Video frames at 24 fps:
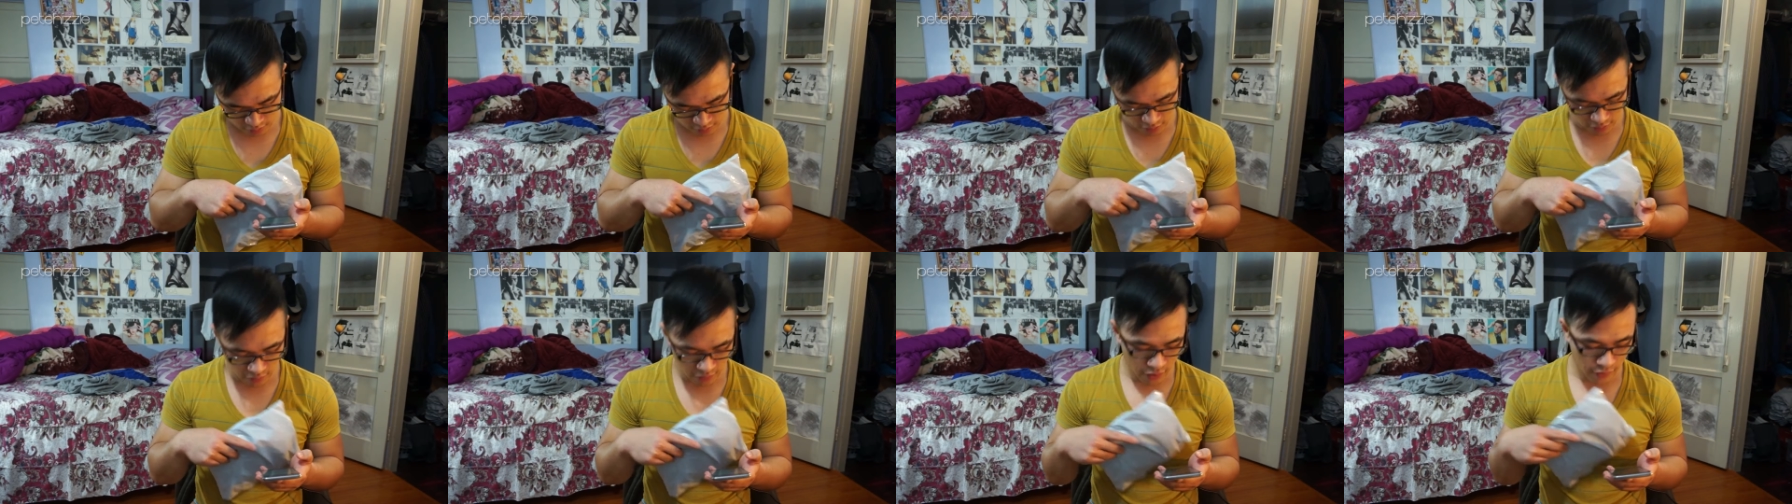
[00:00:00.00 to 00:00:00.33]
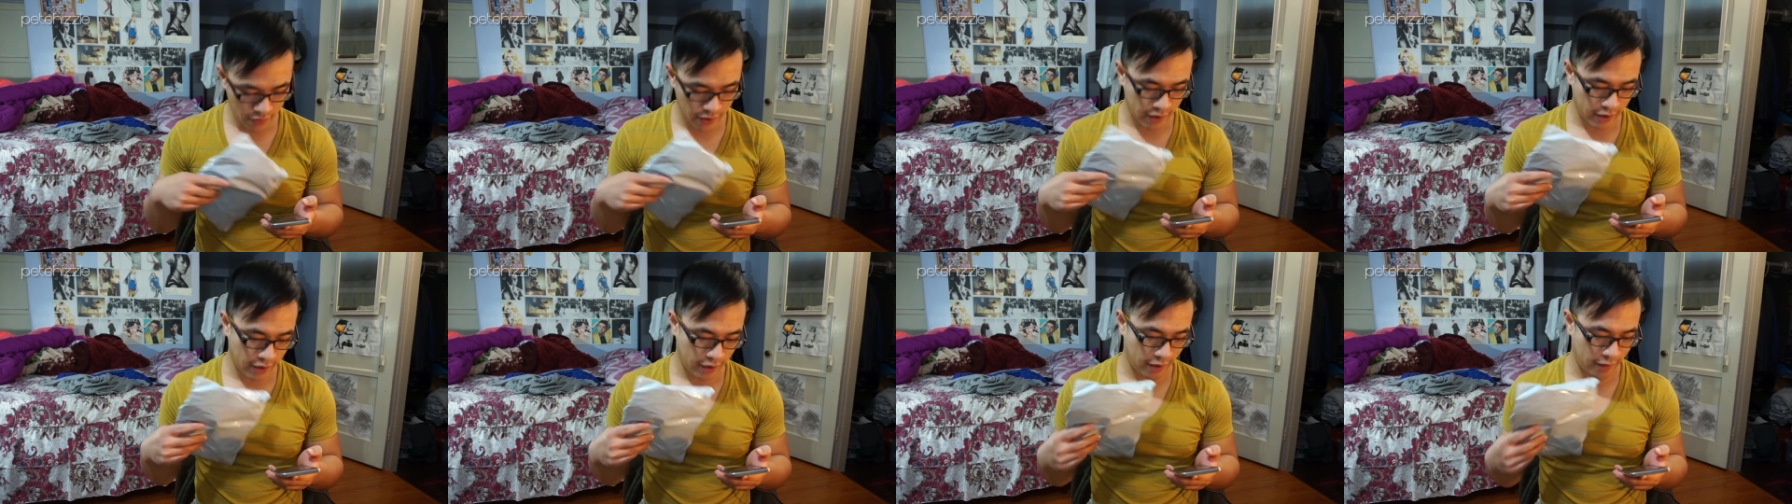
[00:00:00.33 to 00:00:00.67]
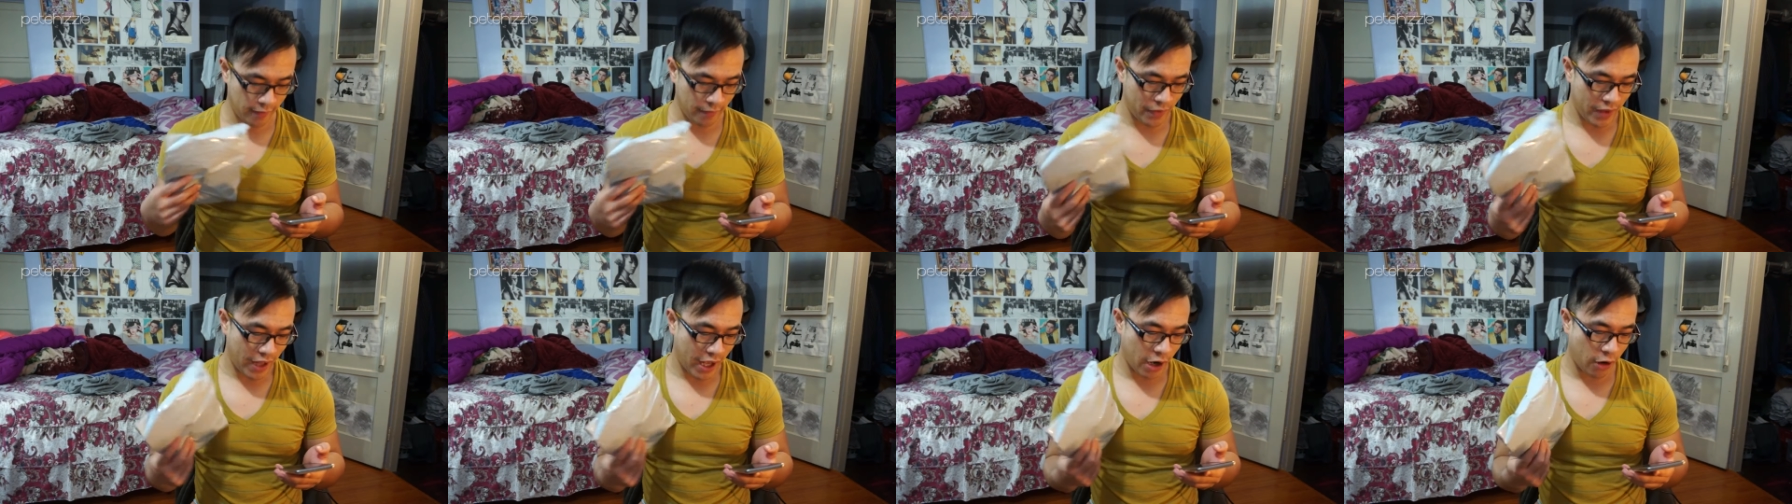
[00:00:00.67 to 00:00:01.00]
No no, I didn't.
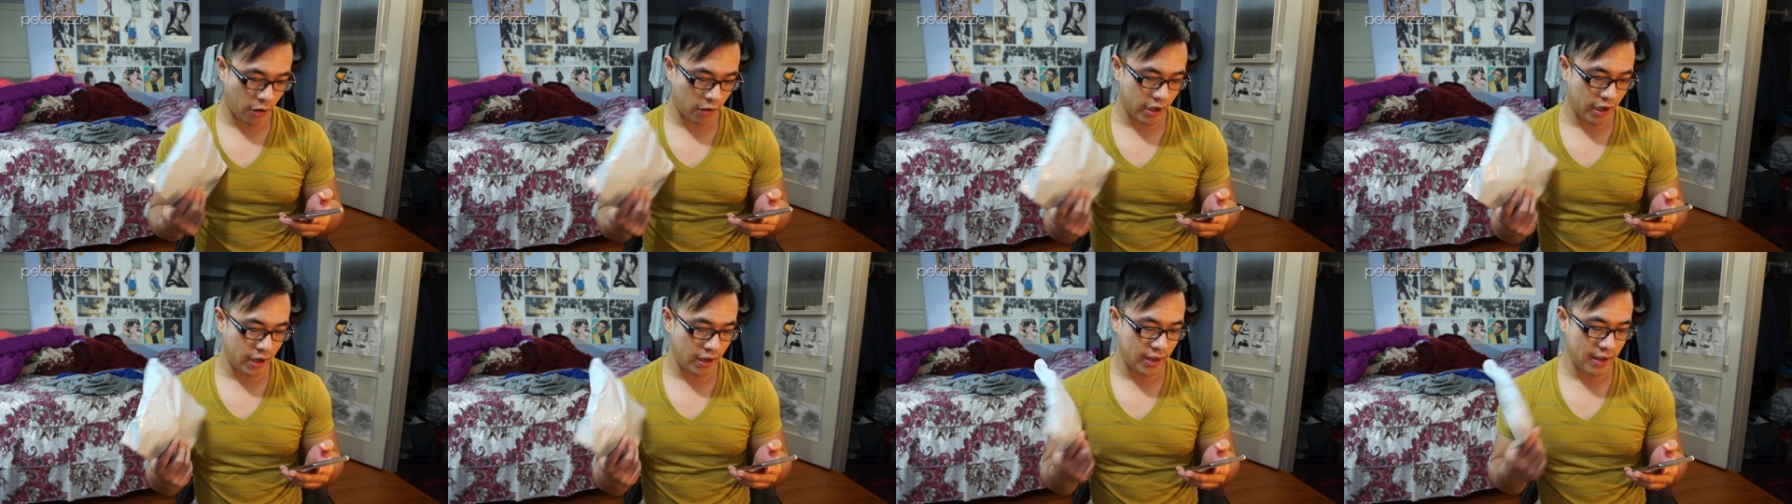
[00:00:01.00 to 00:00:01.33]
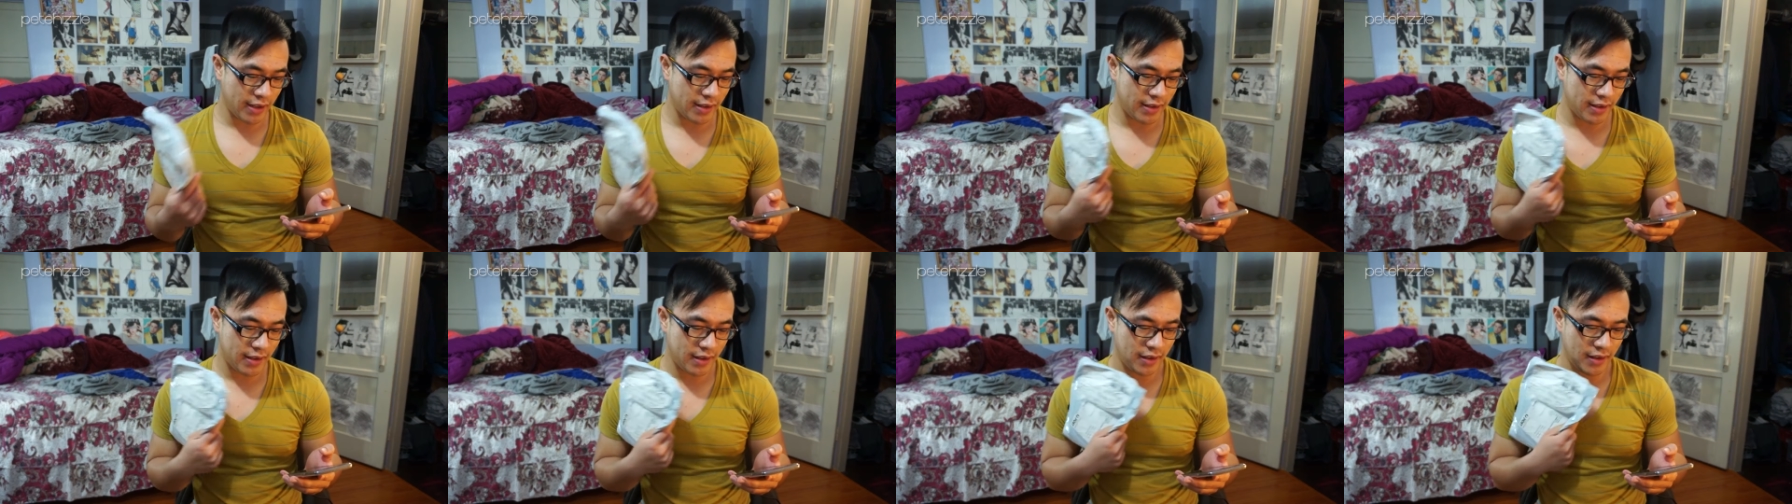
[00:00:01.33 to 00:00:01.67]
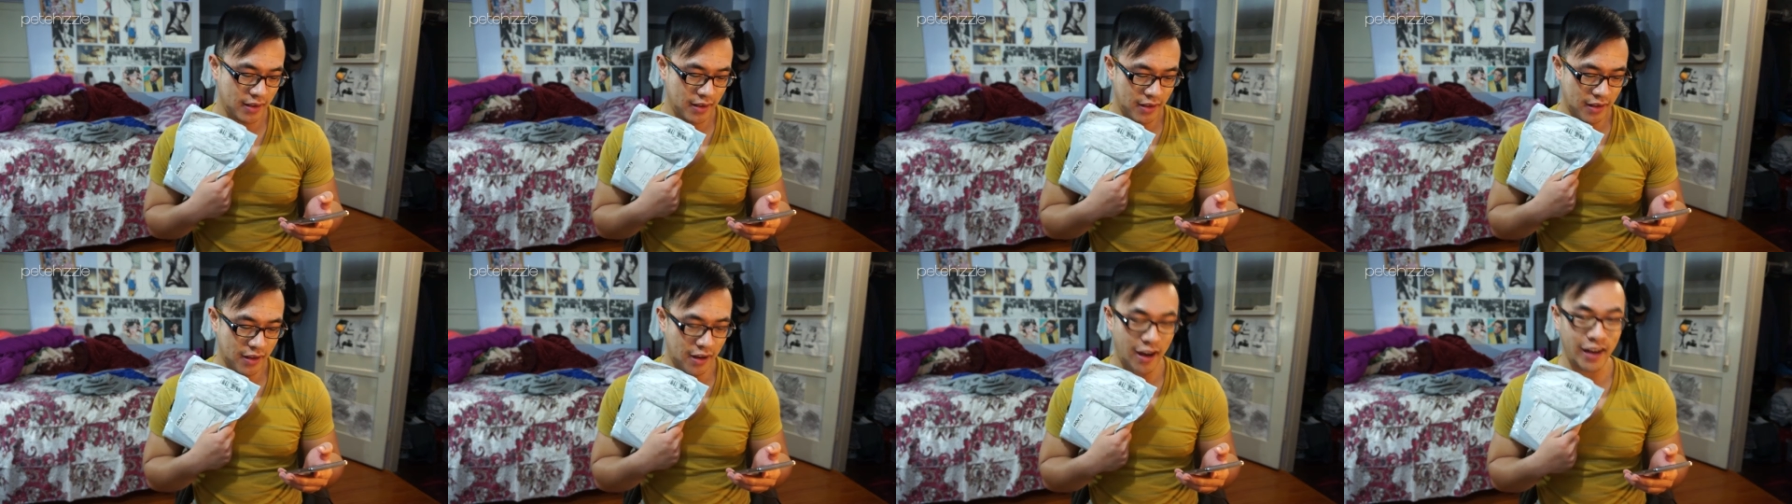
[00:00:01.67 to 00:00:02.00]
I ordered this
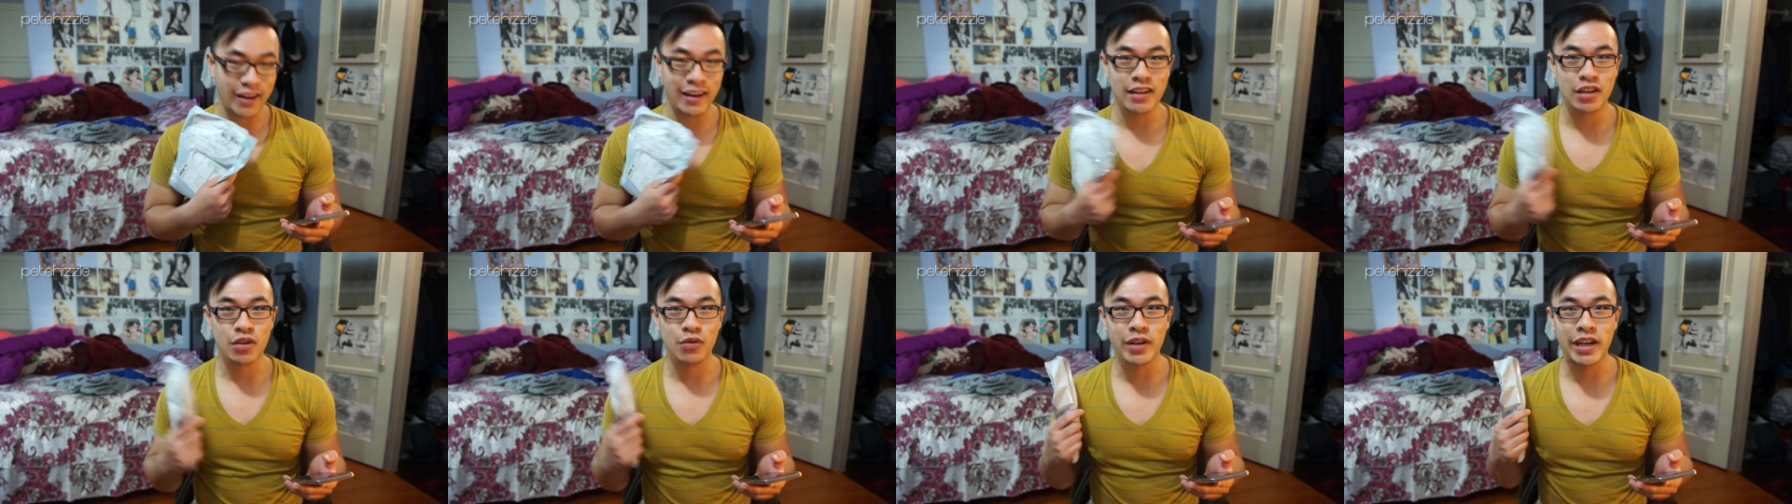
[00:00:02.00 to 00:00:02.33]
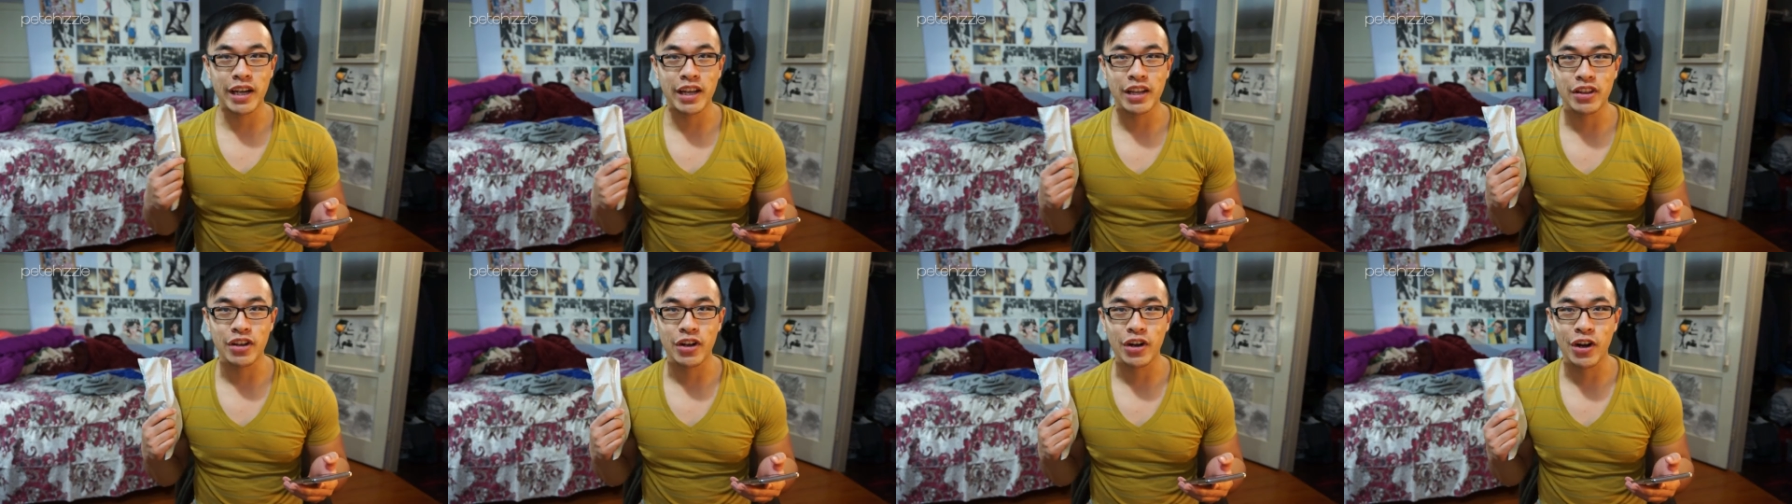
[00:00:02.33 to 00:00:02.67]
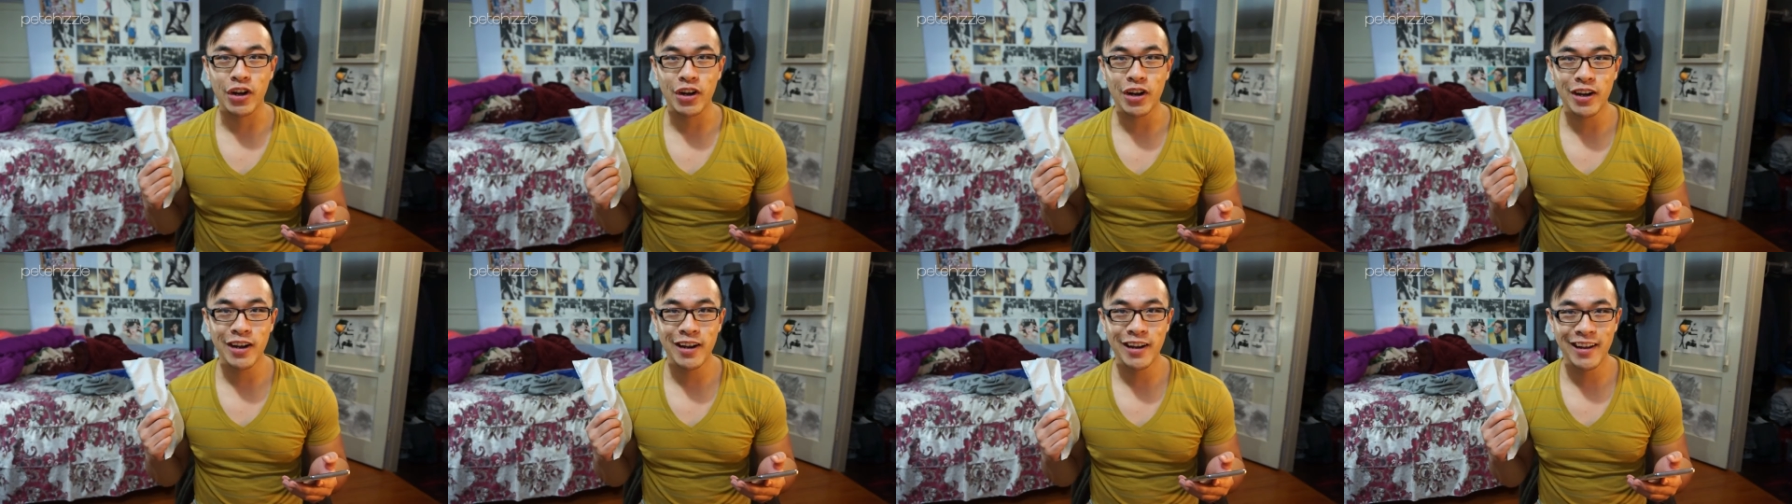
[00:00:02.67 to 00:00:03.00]
on the
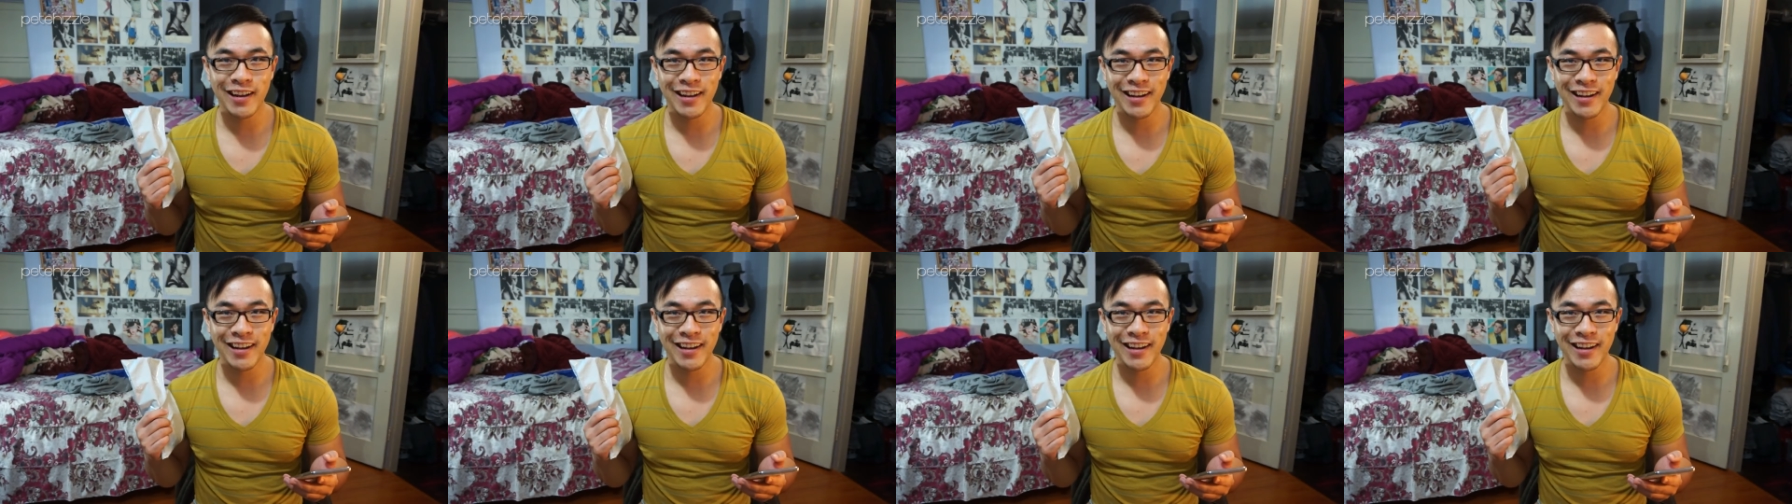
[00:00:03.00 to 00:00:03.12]
23rd